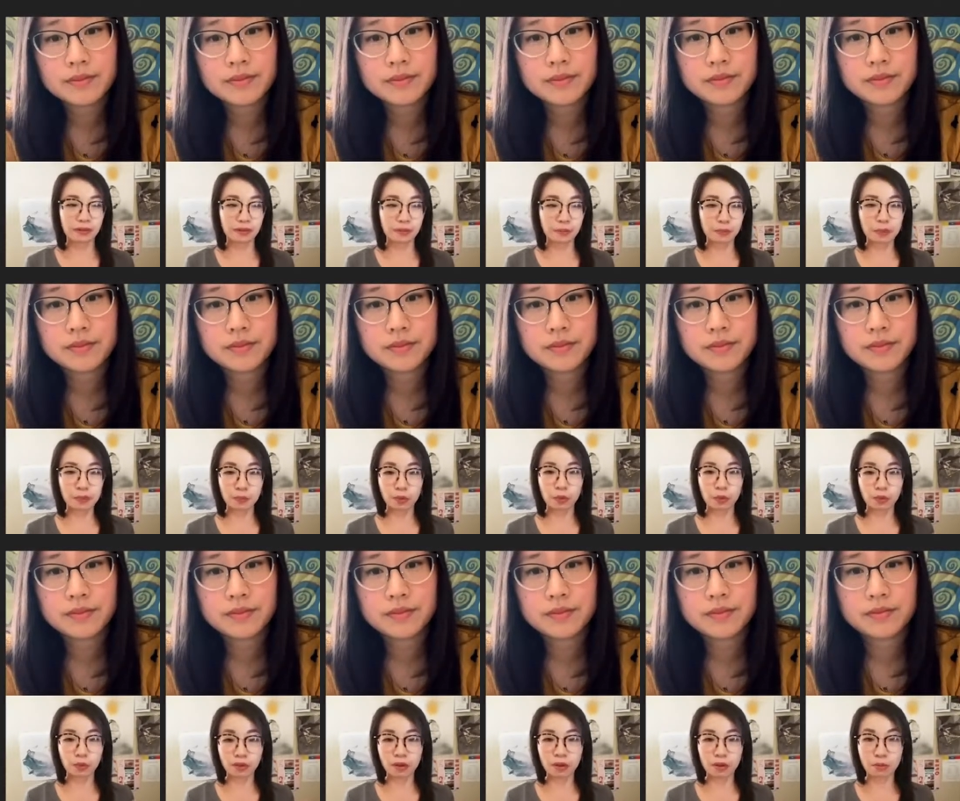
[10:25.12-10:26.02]

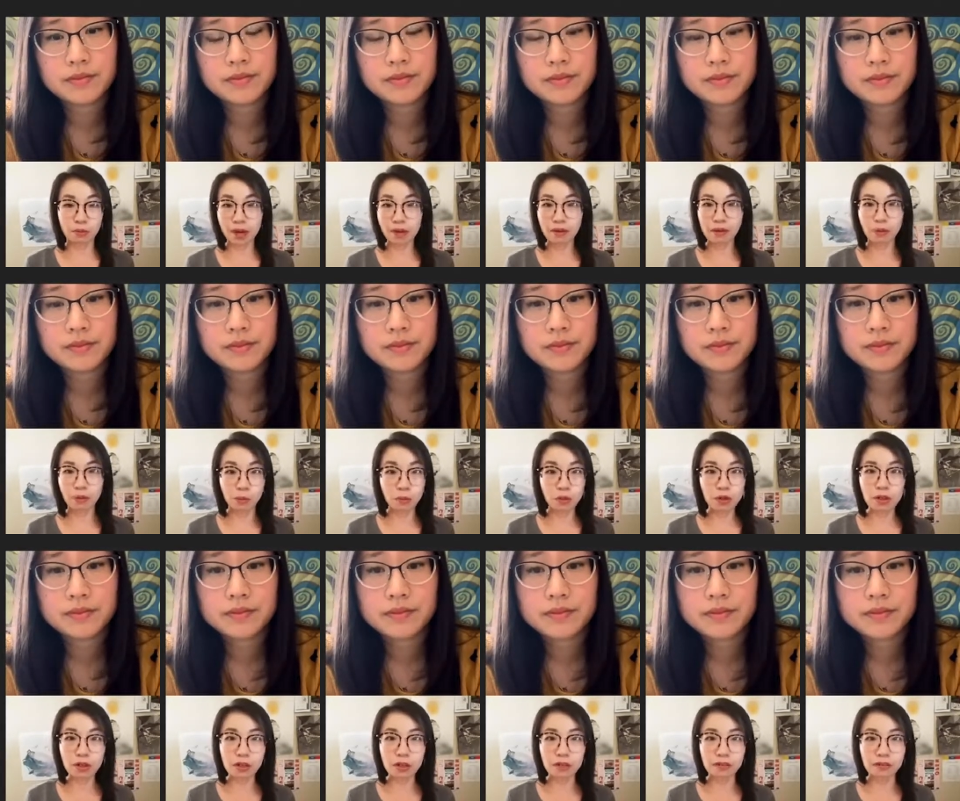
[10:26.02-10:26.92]
Speaker 1: people around the
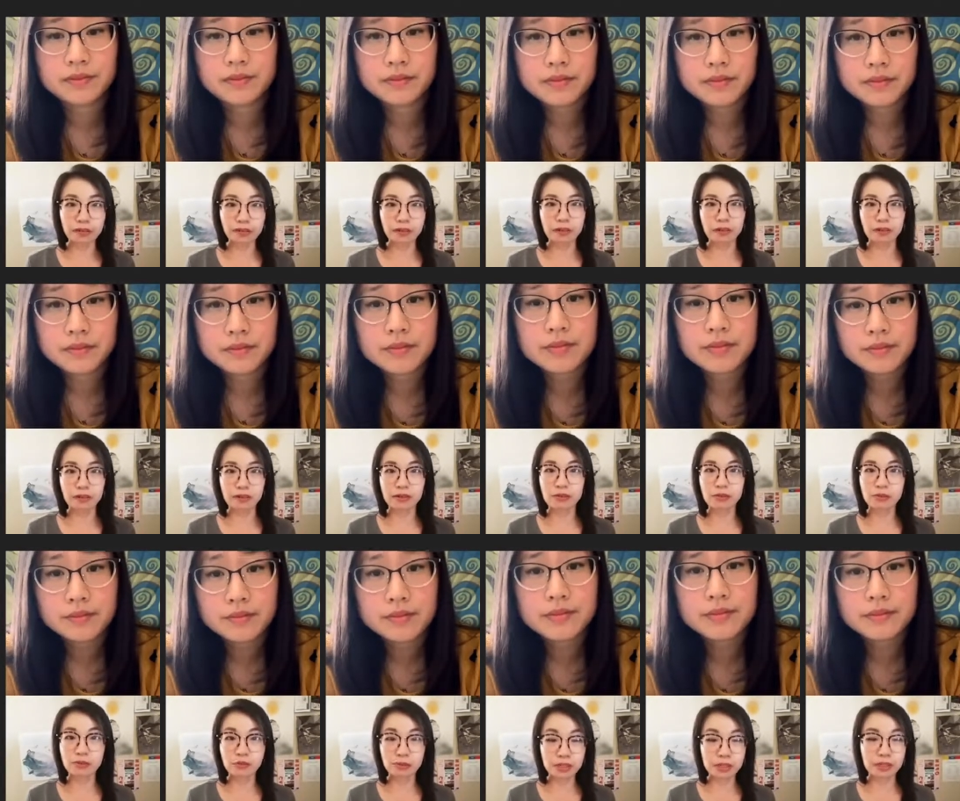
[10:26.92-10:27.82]
world that are
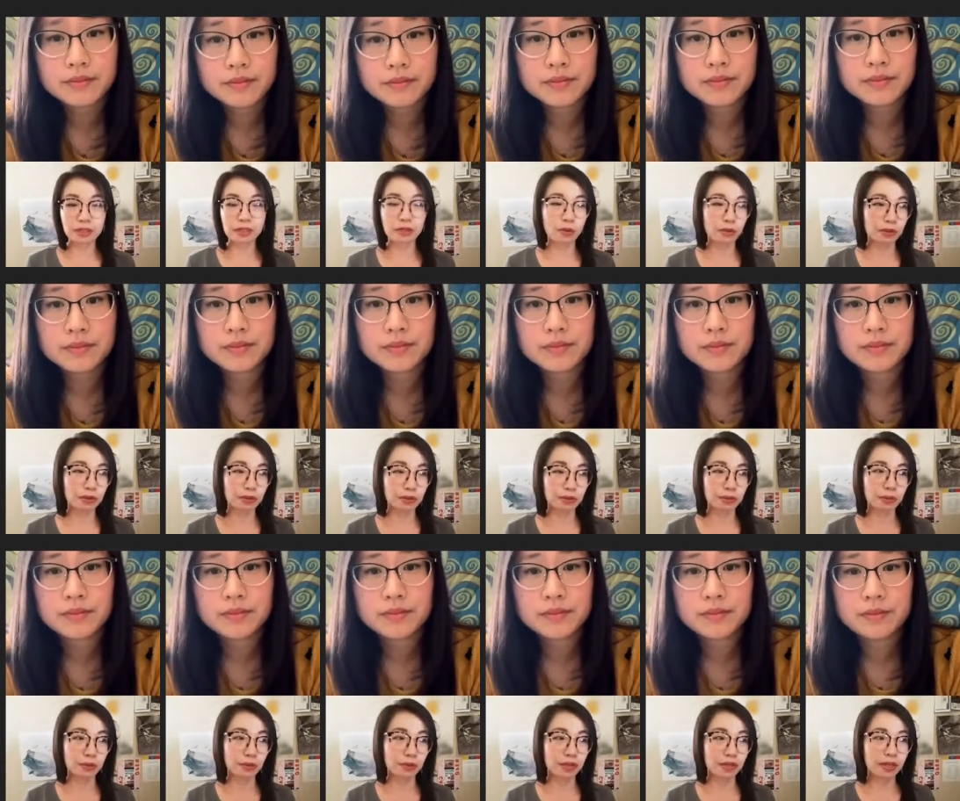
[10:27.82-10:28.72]
really going
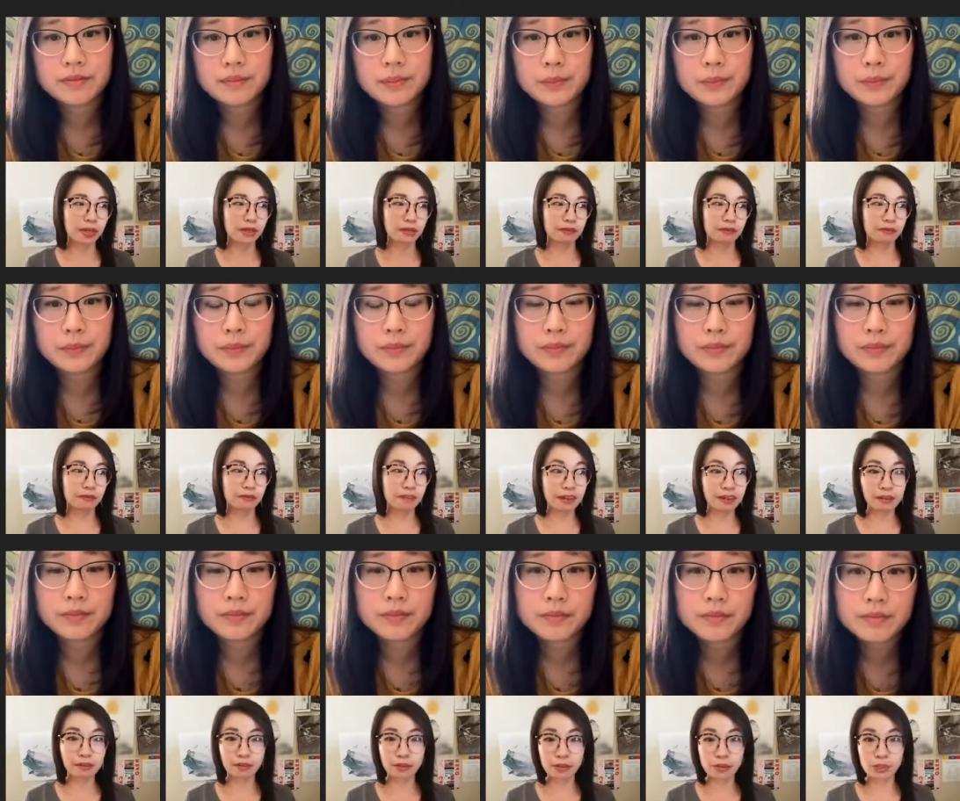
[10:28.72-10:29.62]
through
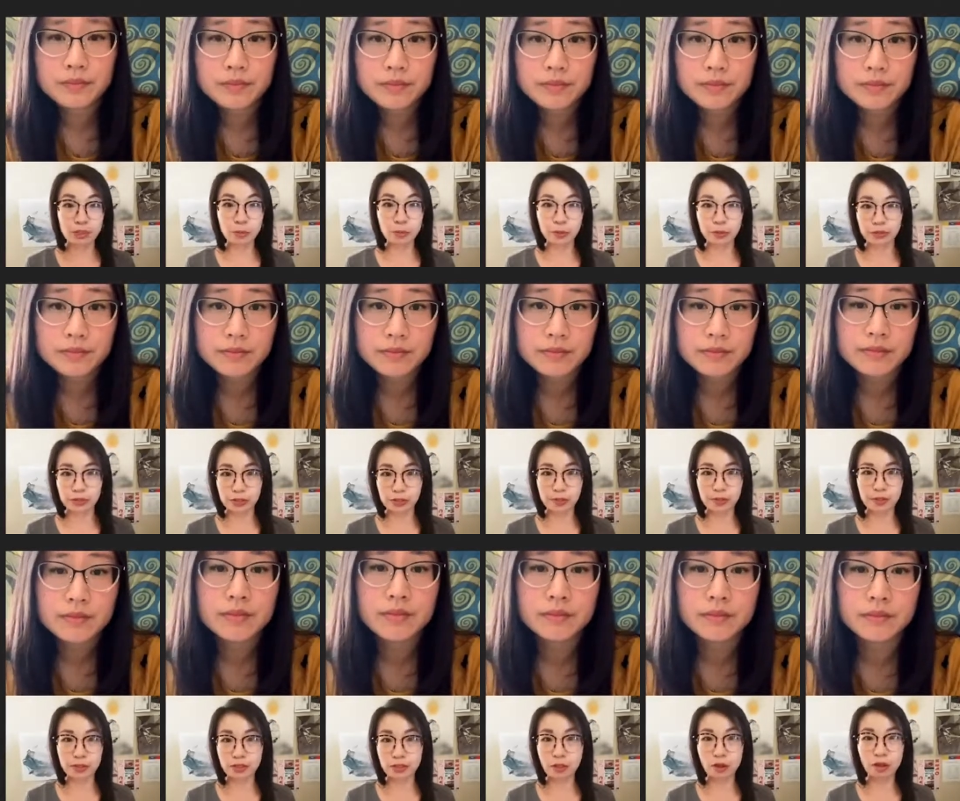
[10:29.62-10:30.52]
very, very similar
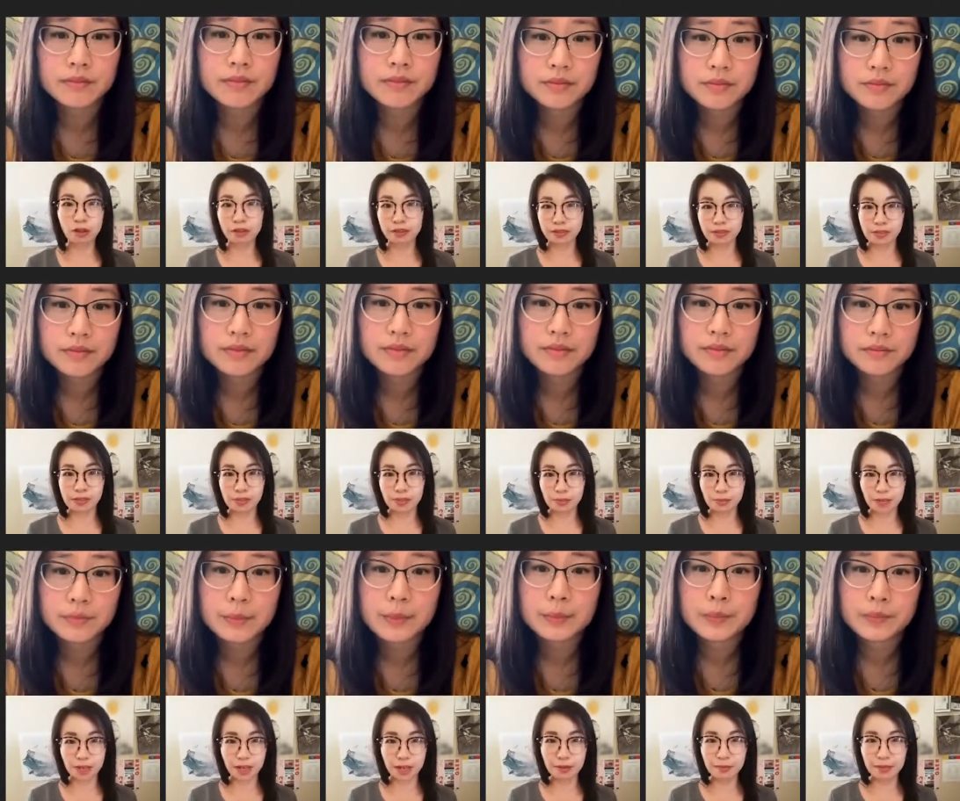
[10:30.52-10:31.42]
experience all at the same
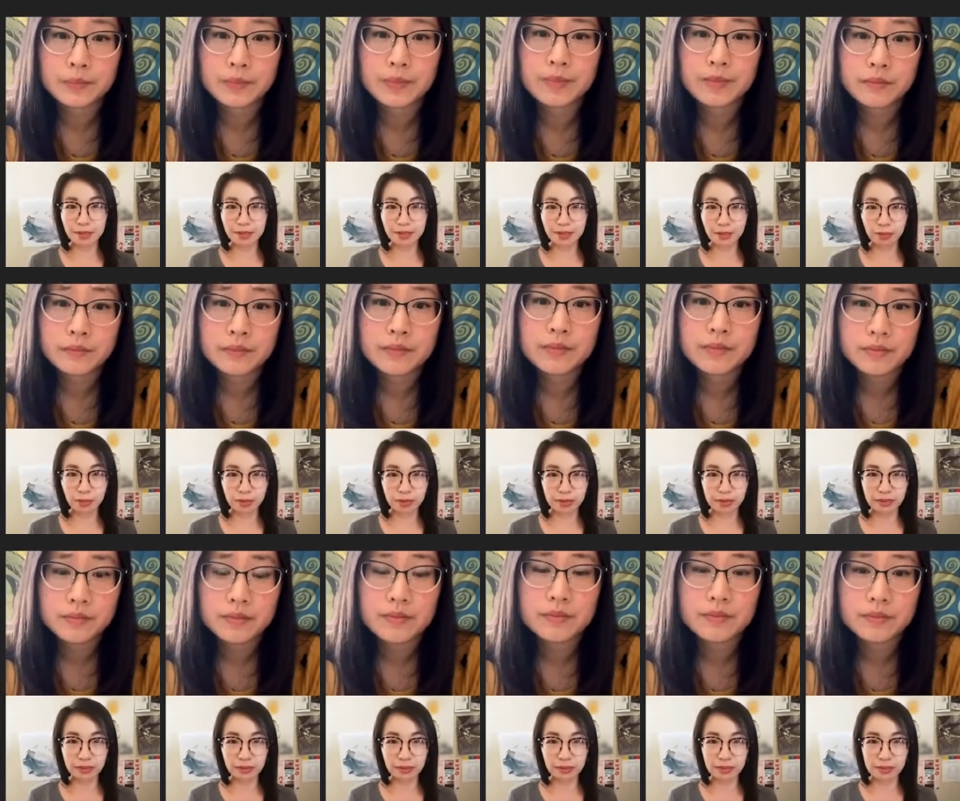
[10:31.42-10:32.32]
time. And I don't
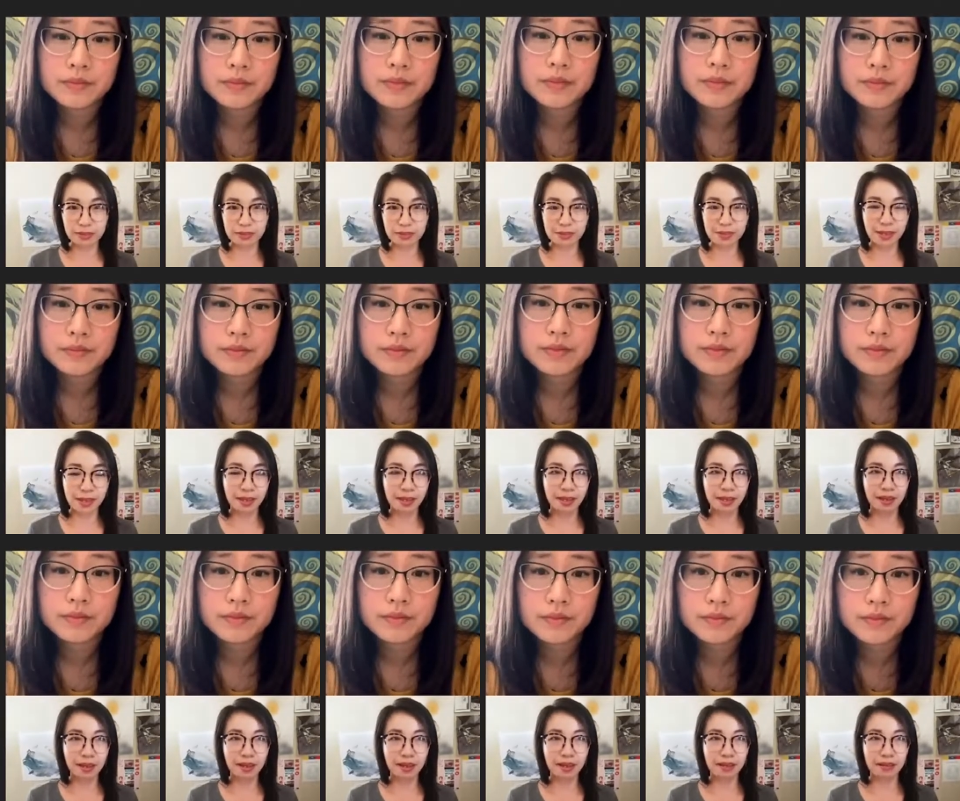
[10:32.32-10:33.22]
think there is
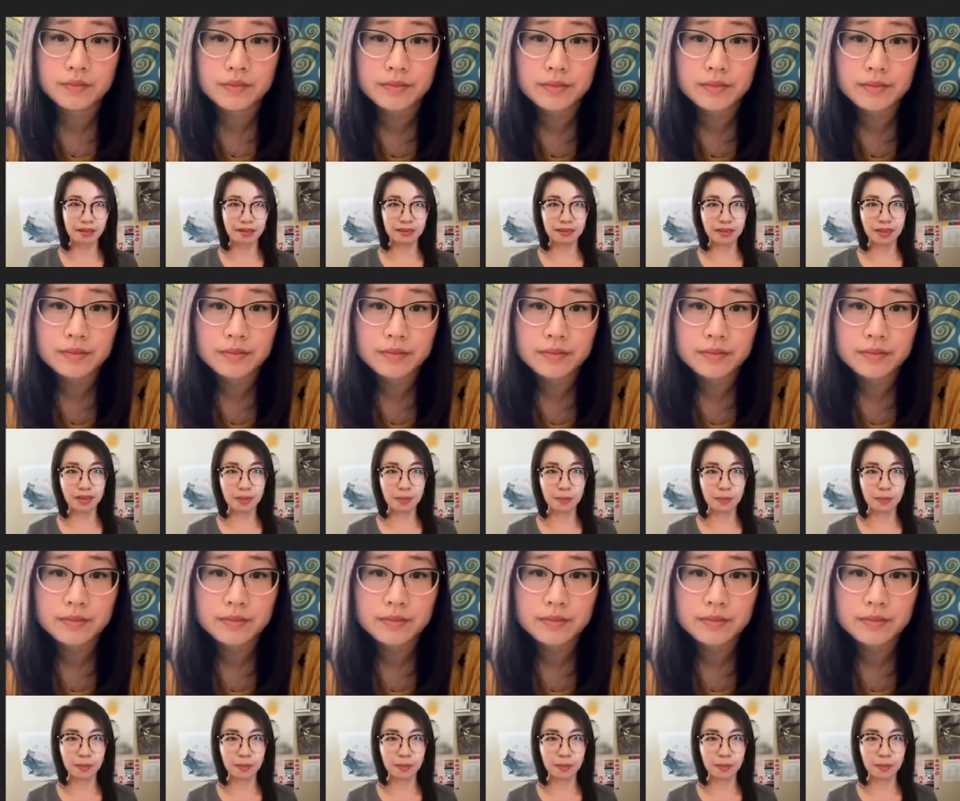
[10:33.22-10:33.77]
a, a